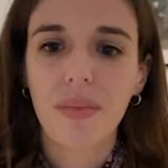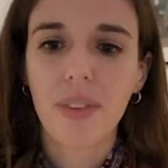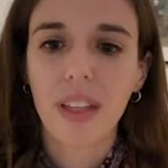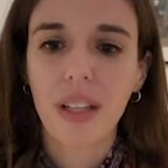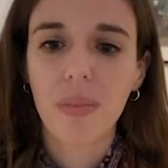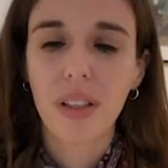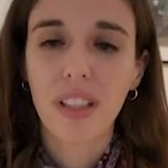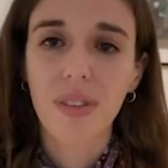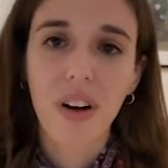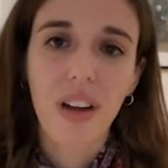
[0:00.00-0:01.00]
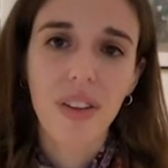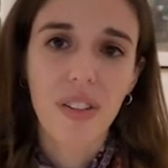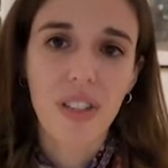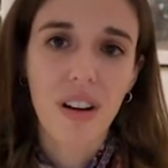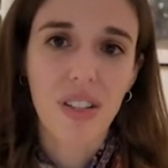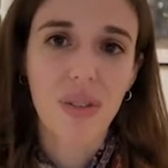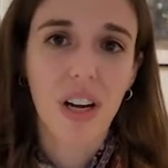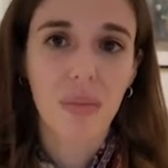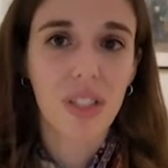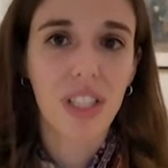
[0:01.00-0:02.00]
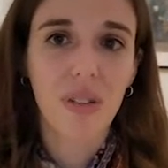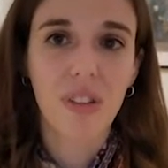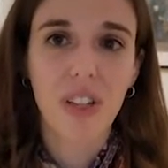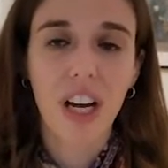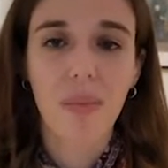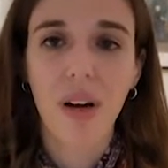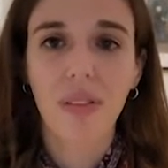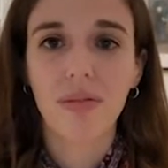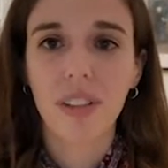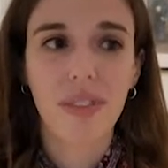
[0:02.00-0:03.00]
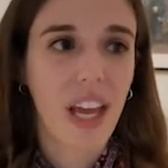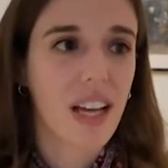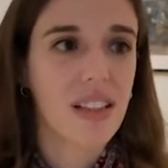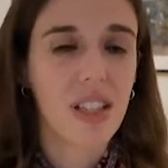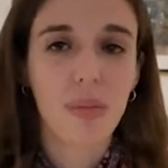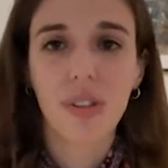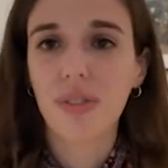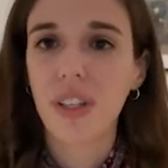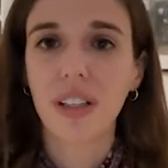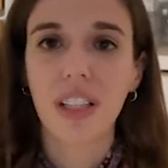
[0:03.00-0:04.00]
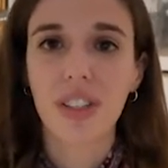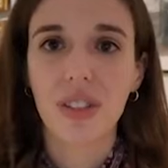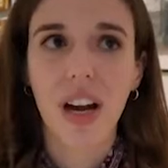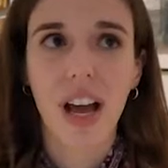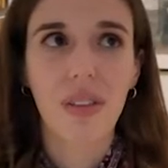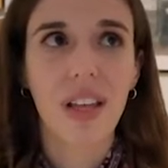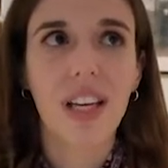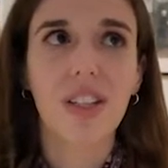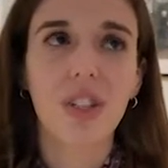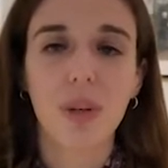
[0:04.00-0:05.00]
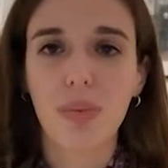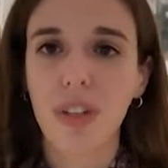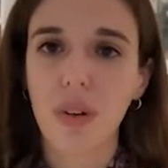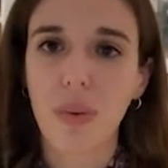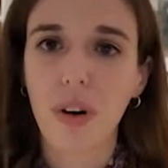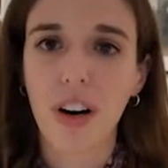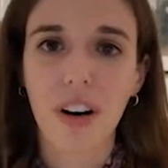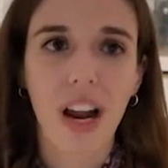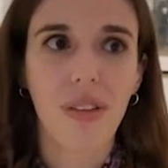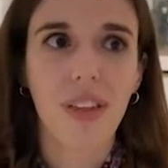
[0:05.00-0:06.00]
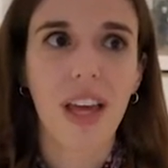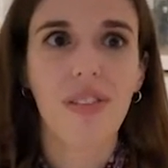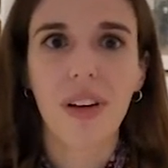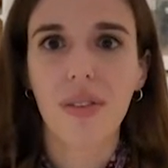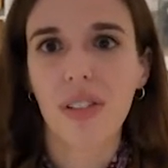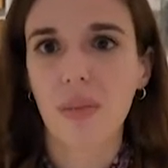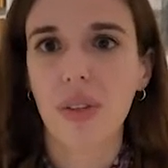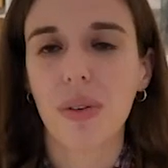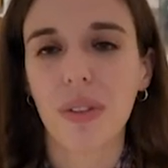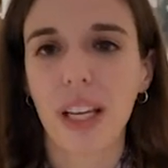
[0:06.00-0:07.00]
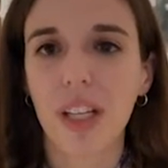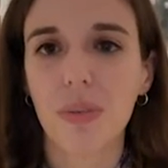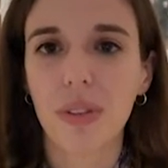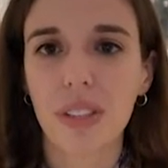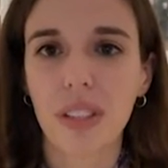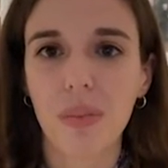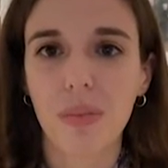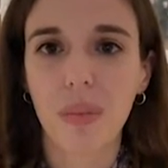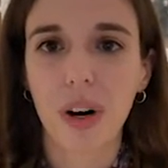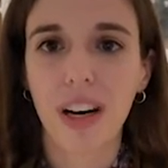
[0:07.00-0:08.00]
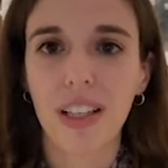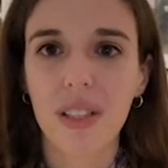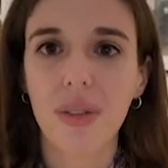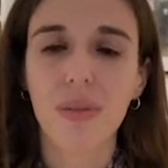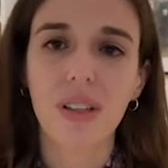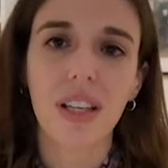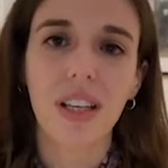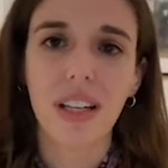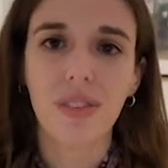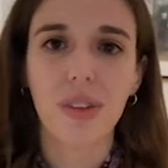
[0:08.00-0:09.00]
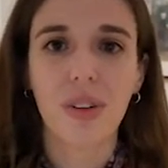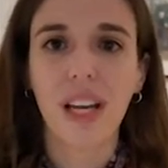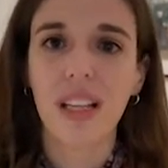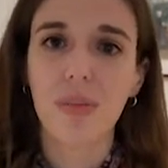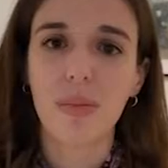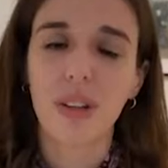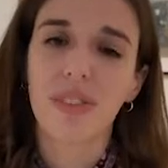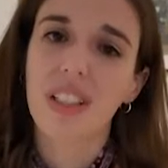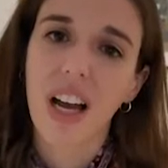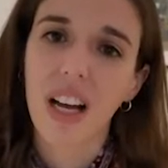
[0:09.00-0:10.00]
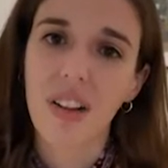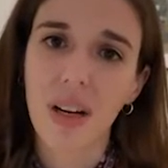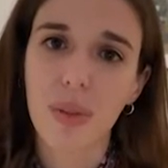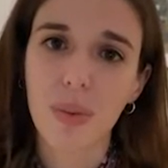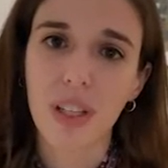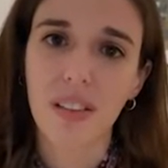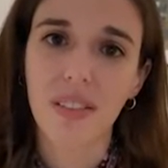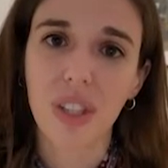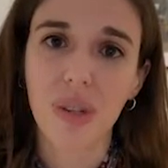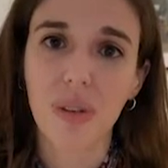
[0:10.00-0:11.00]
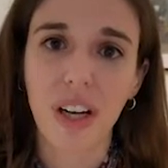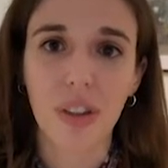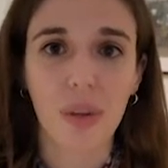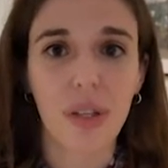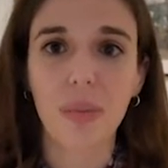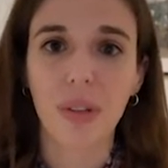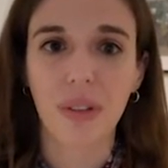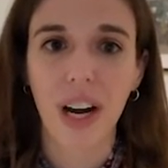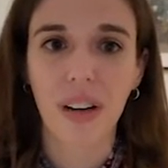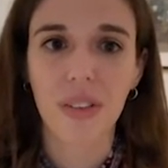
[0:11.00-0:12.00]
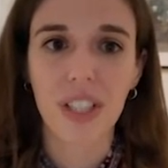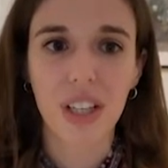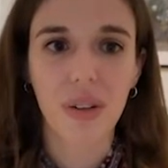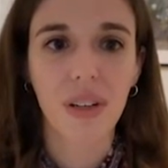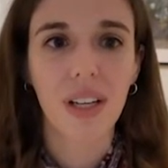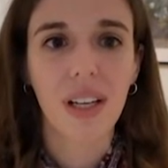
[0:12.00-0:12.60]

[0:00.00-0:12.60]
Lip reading: the ability for others to also come to you and talk about if they had similar feelings or how they interpreted a work or how they found something relatable to the work. So it really kind of creates more of a dialogue between you and other people around you.